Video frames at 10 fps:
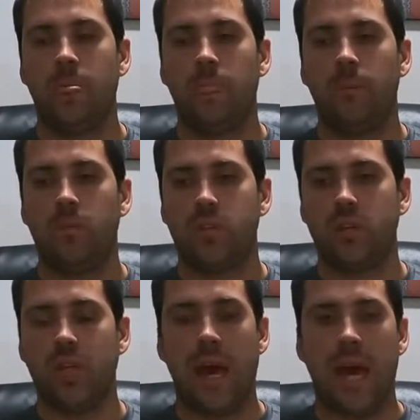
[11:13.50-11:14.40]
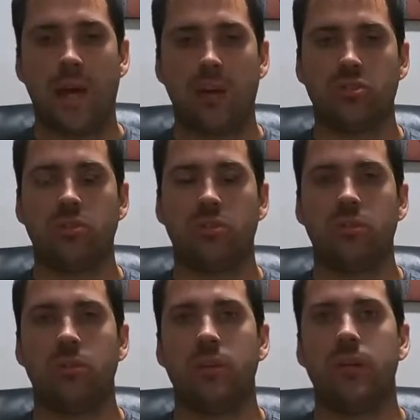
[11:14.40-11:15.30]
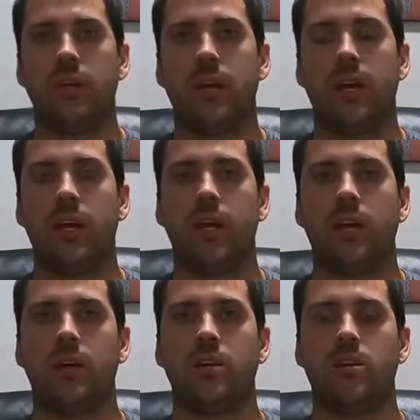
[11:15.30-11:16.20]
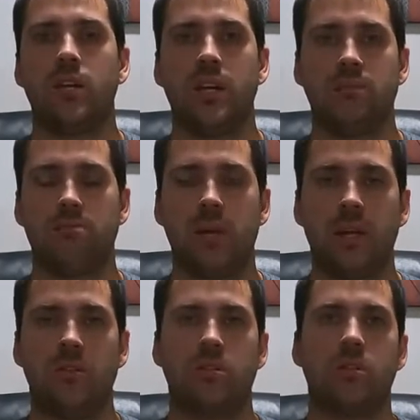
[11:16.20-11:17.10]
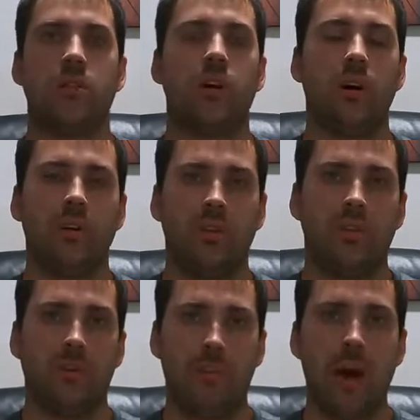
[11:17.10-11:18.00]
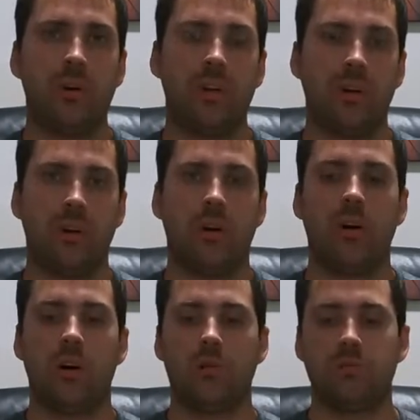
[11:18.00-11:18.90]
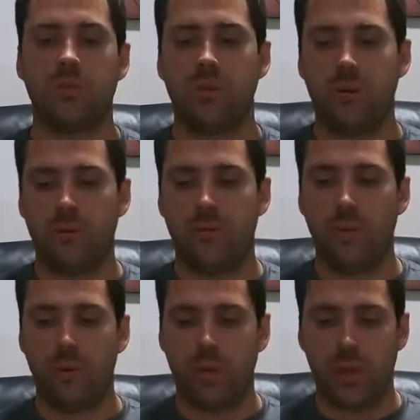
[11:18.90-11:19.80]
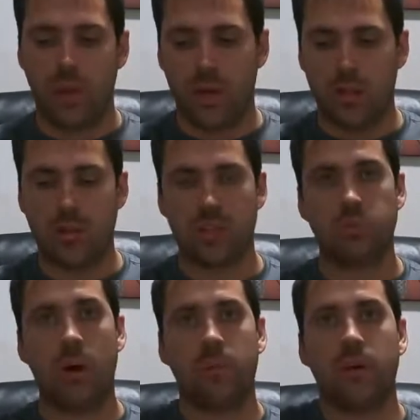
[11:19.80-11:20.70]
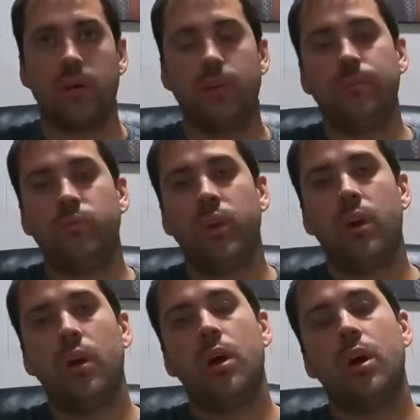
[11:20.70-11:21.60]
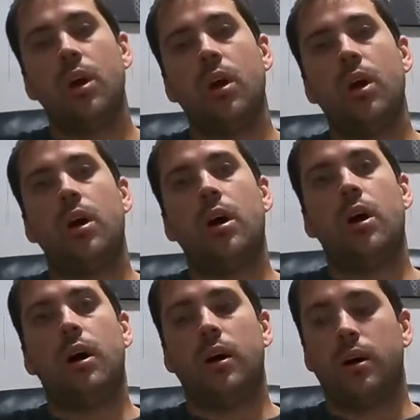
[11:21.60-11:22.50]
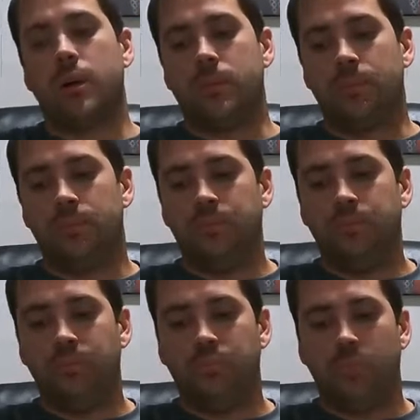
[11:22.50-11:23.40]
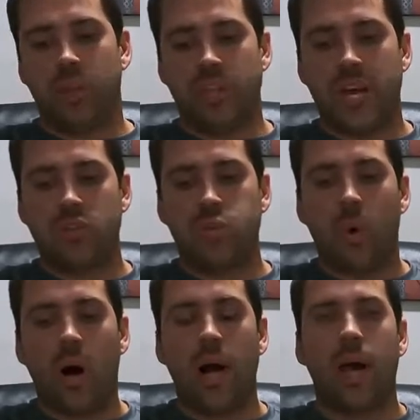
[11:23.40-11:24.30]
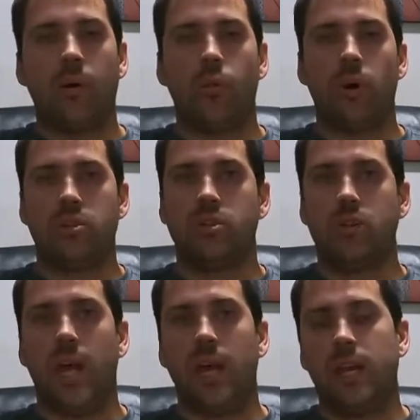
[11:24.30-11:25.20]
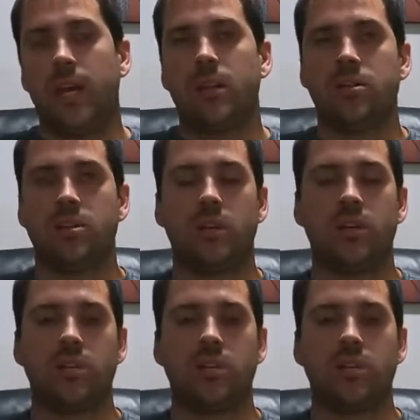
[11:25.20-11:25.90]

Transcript: the axle, and it bends the mounting arms for the swap kit. But that's why I went to the 8.8, is because